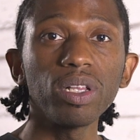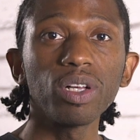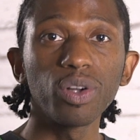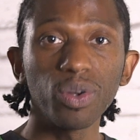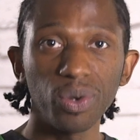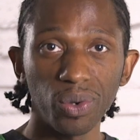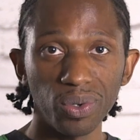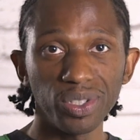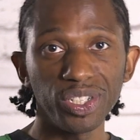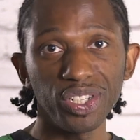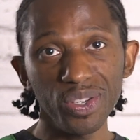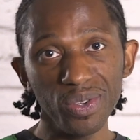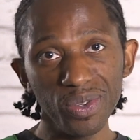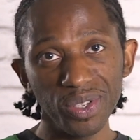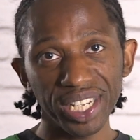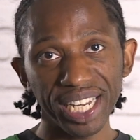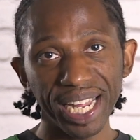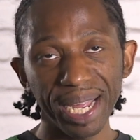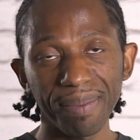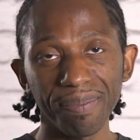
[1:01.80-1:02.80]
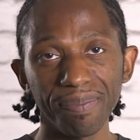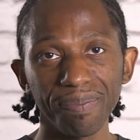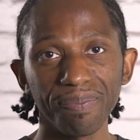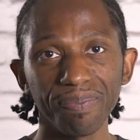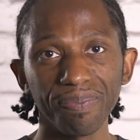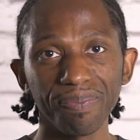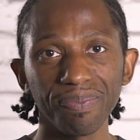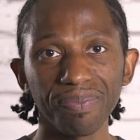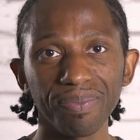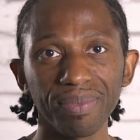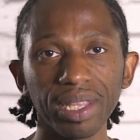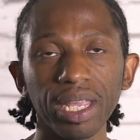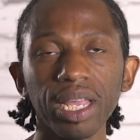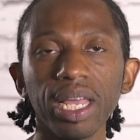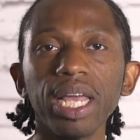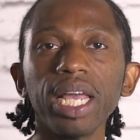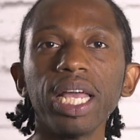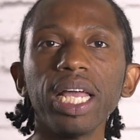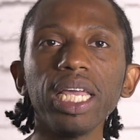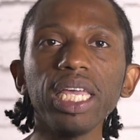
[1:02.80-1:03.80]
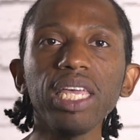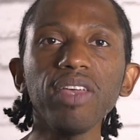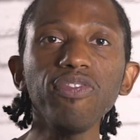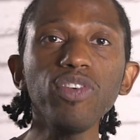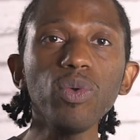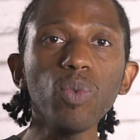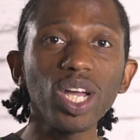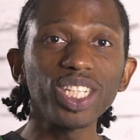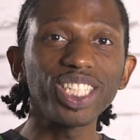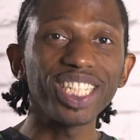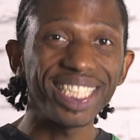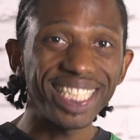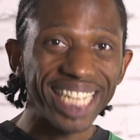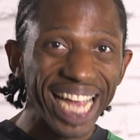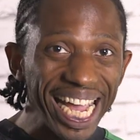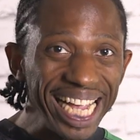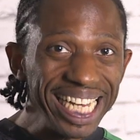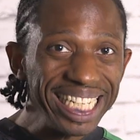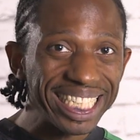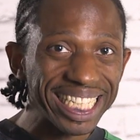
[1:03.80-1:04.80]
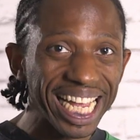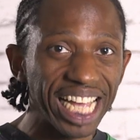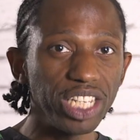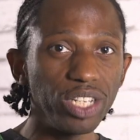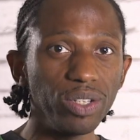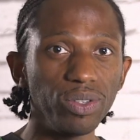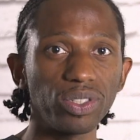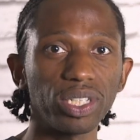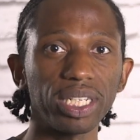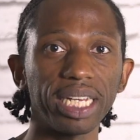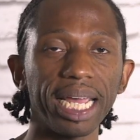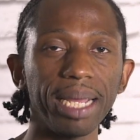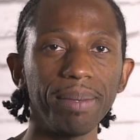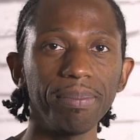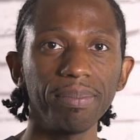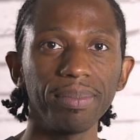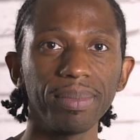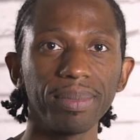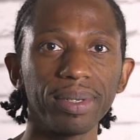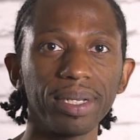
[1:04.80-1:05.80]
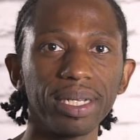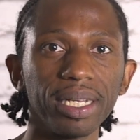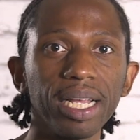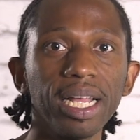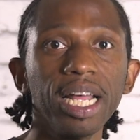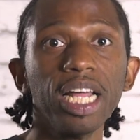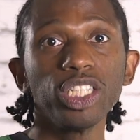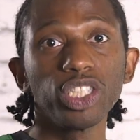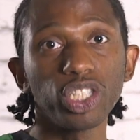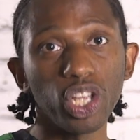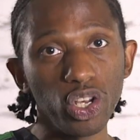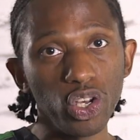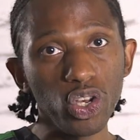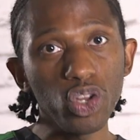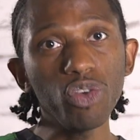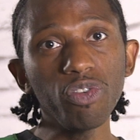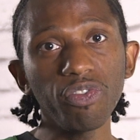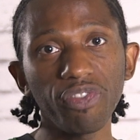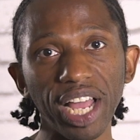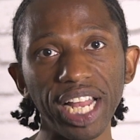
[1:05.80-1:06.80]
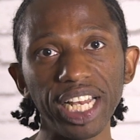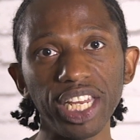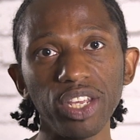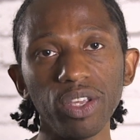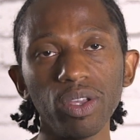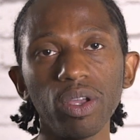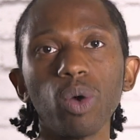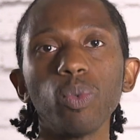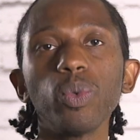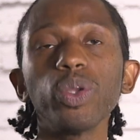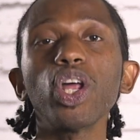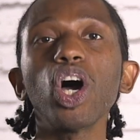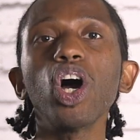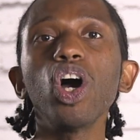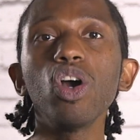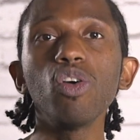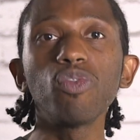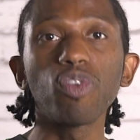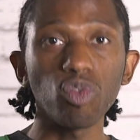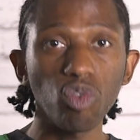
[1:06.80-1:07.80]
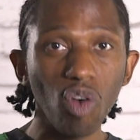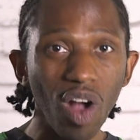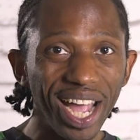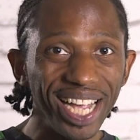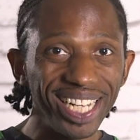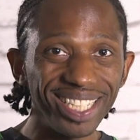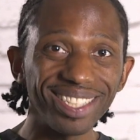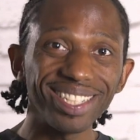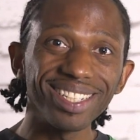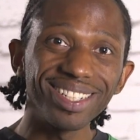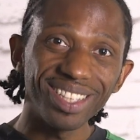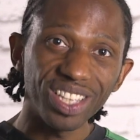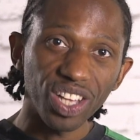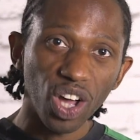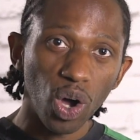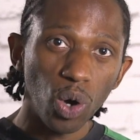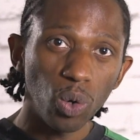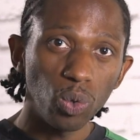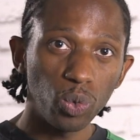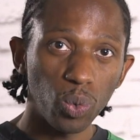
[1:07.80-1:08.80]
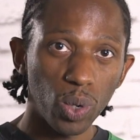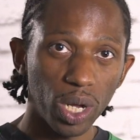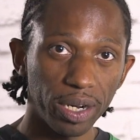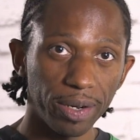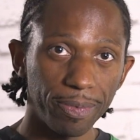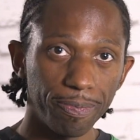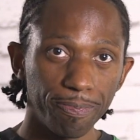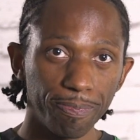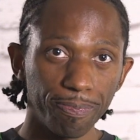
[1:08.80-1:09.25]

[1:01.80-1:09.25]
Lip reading: called username. If you were to change that username, the new value would overwrite the old one.